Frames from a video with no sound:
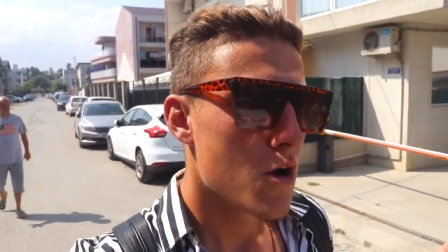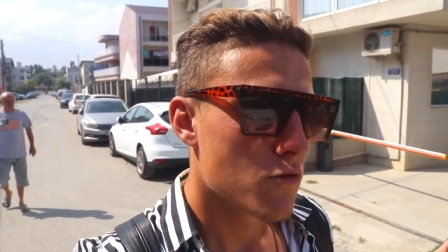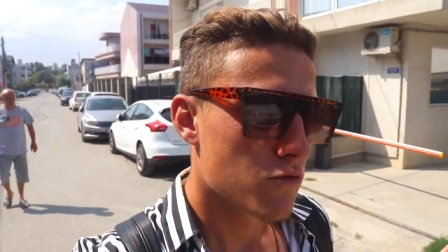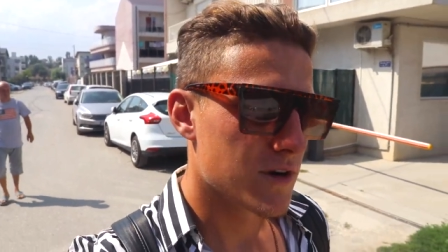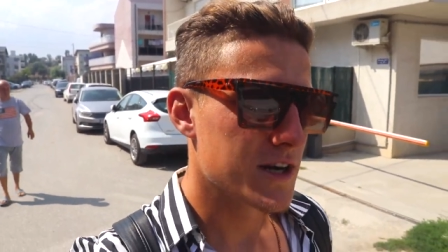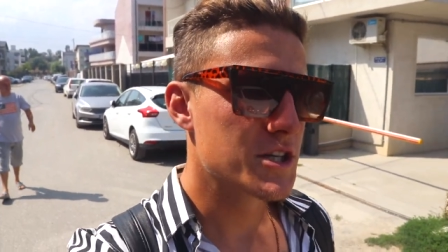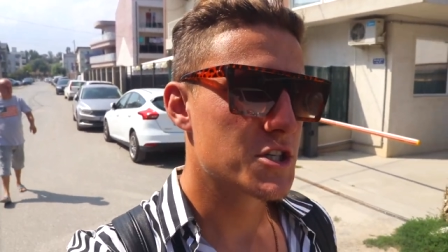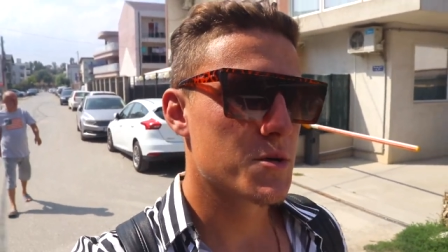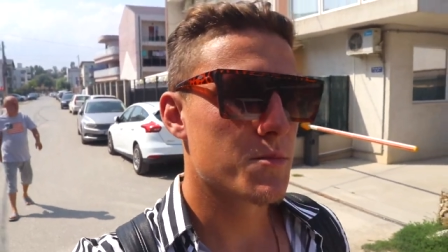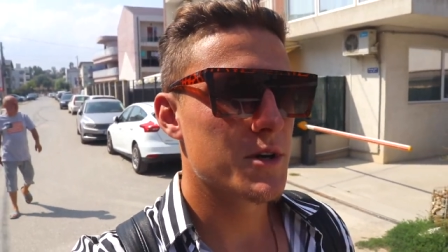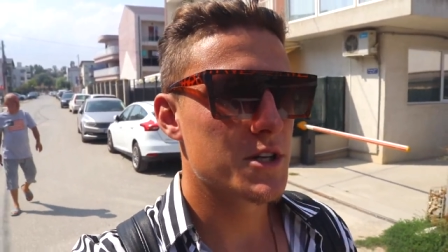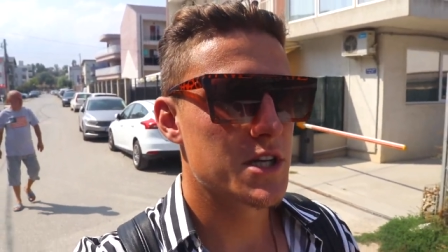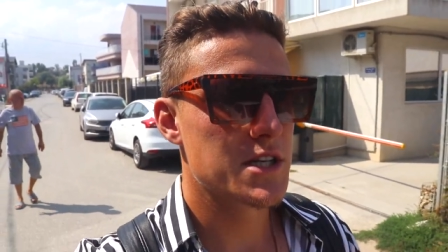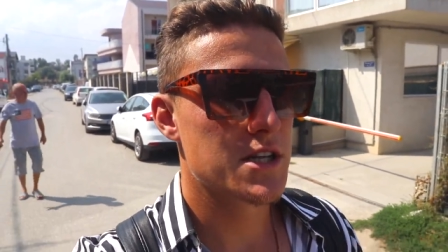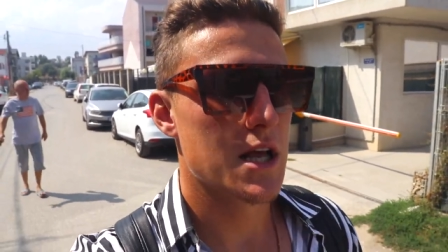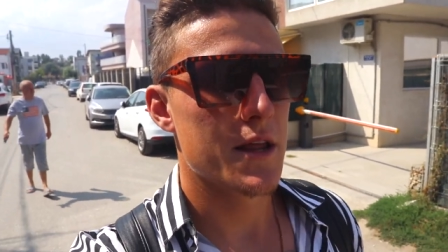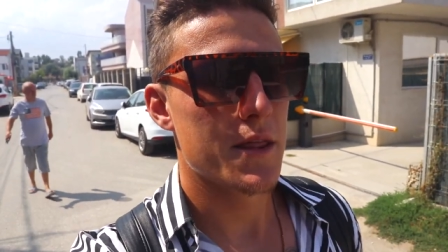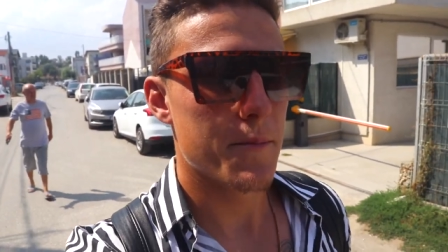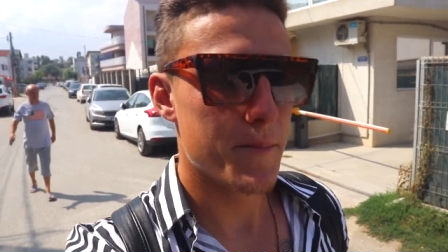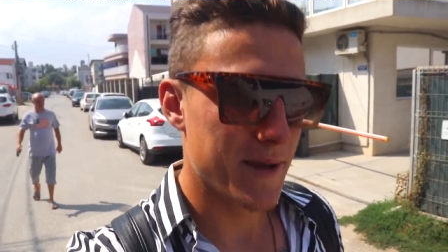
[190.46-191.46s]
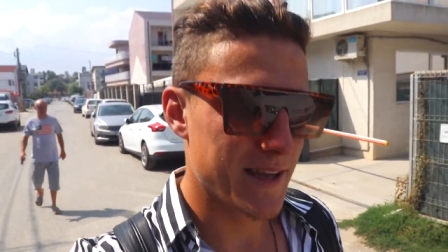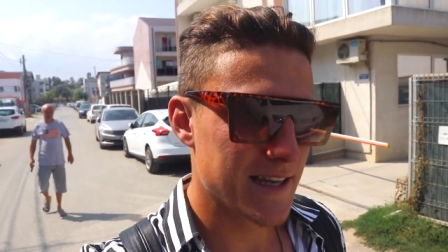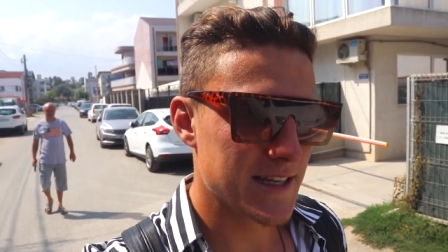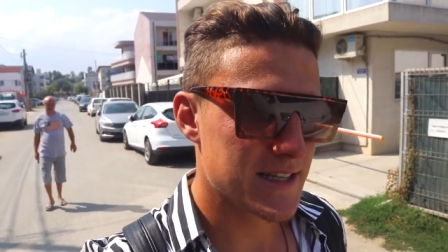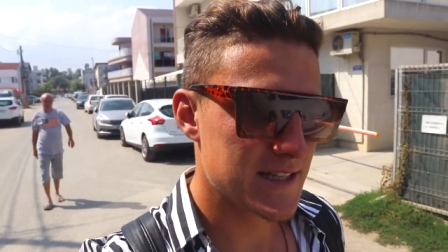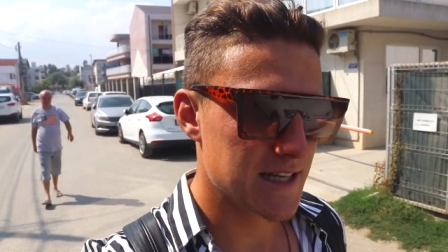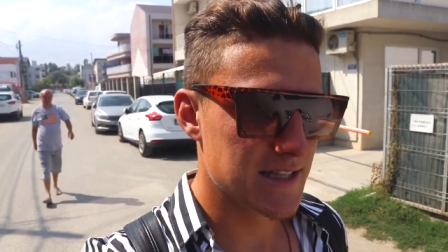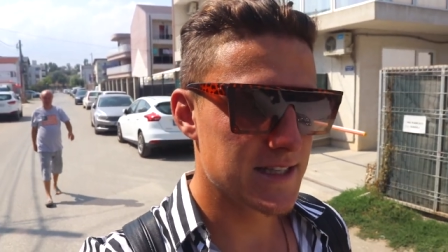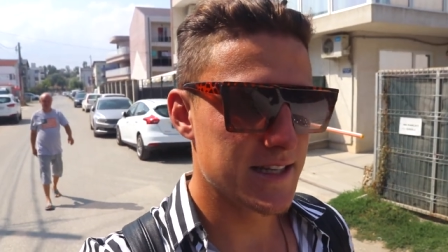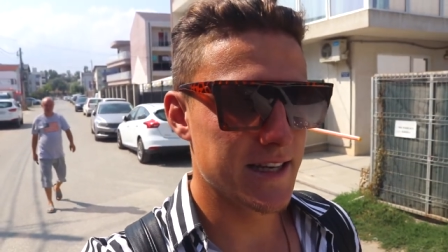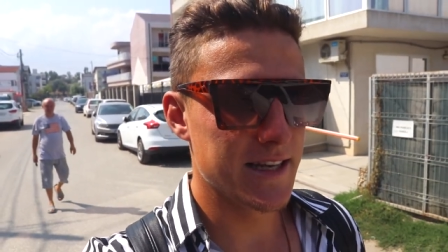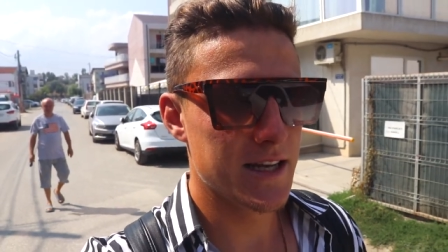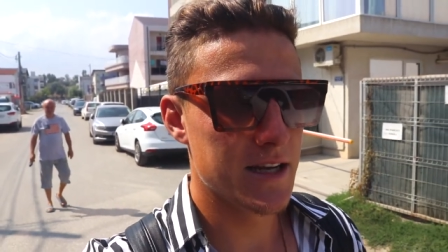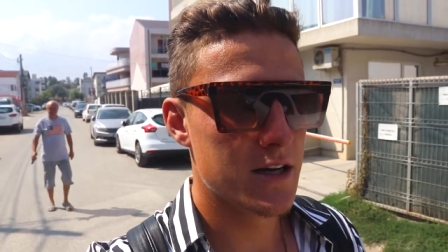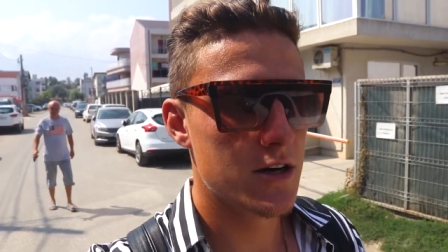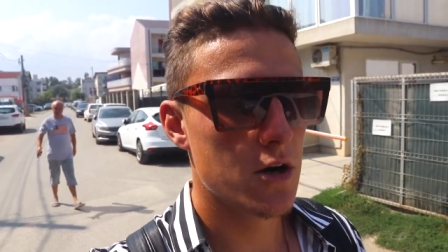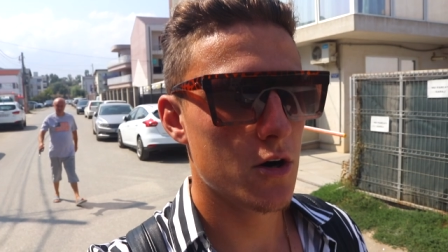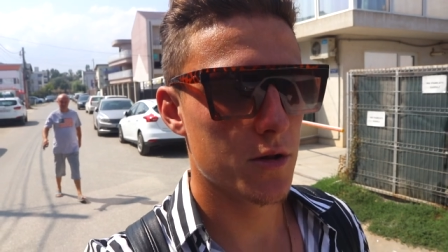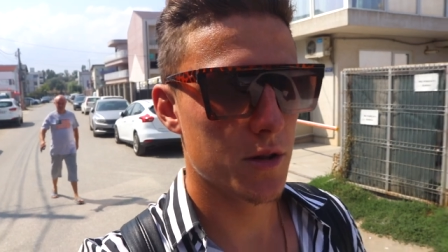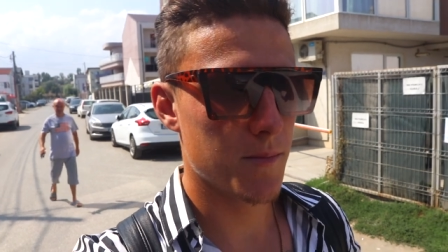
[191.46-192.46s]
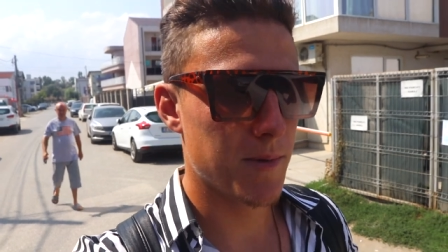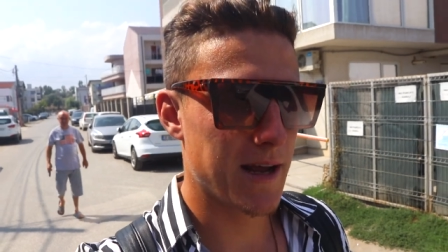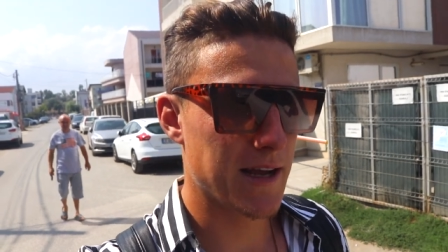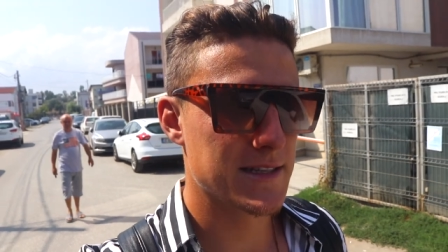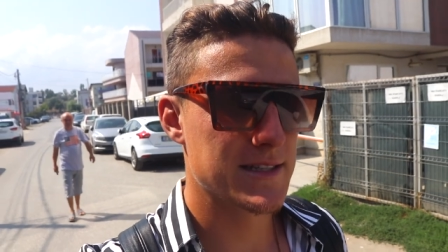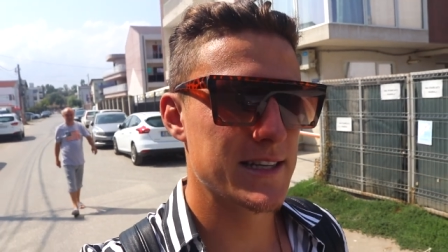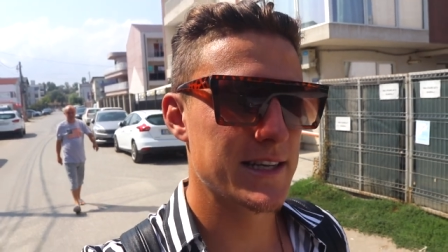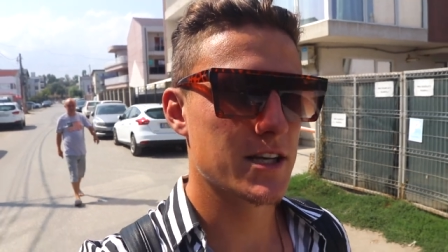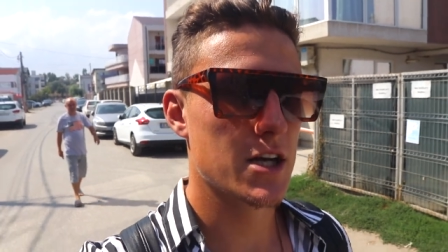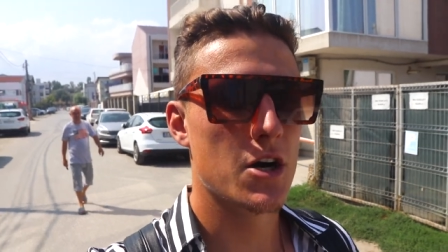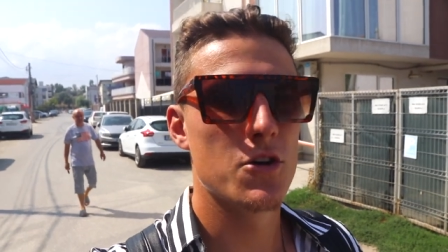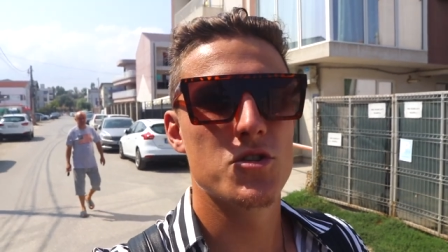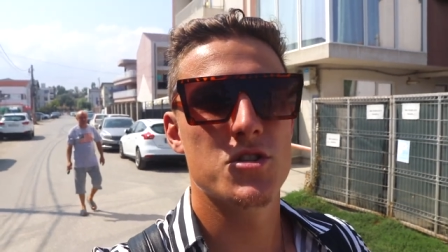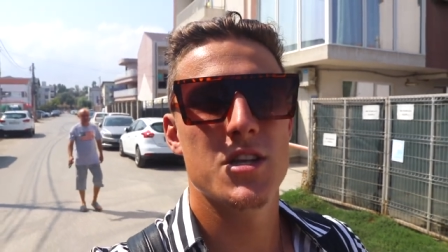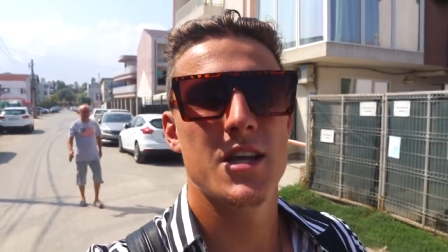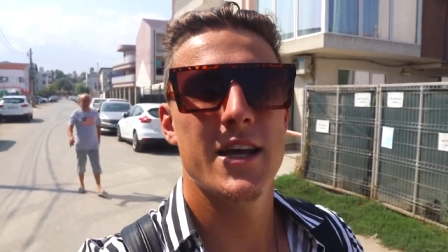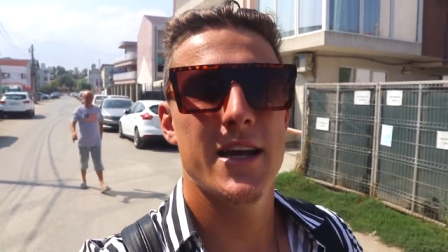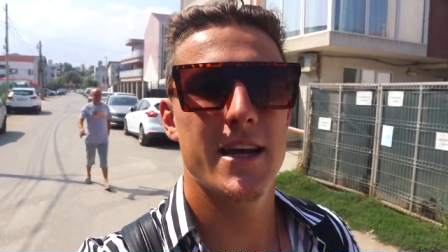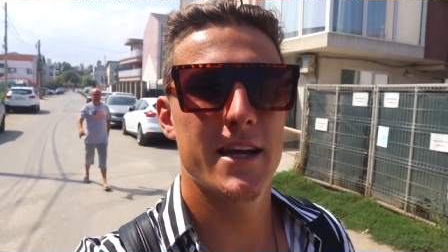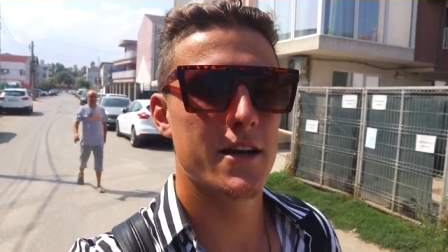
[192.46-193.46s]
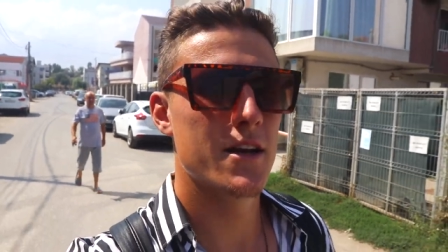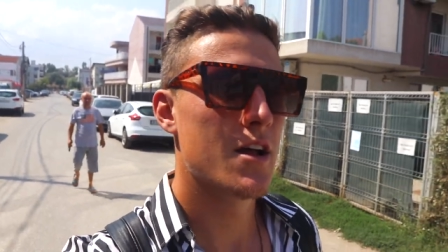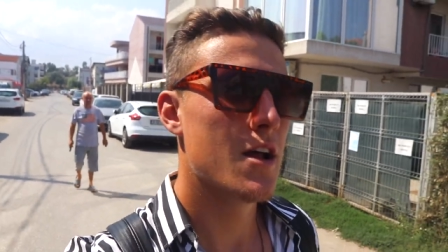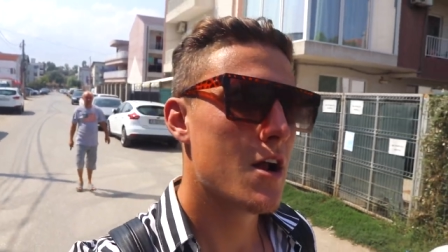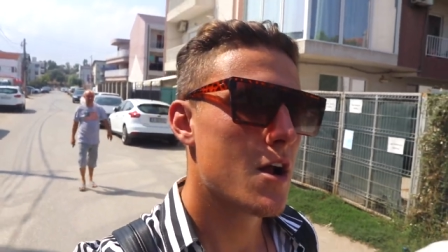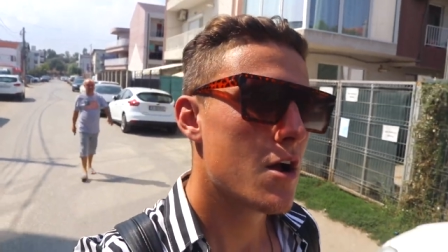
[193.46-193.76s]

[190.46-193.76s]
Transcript: region, which is like the biggest city on the Black Sea coast in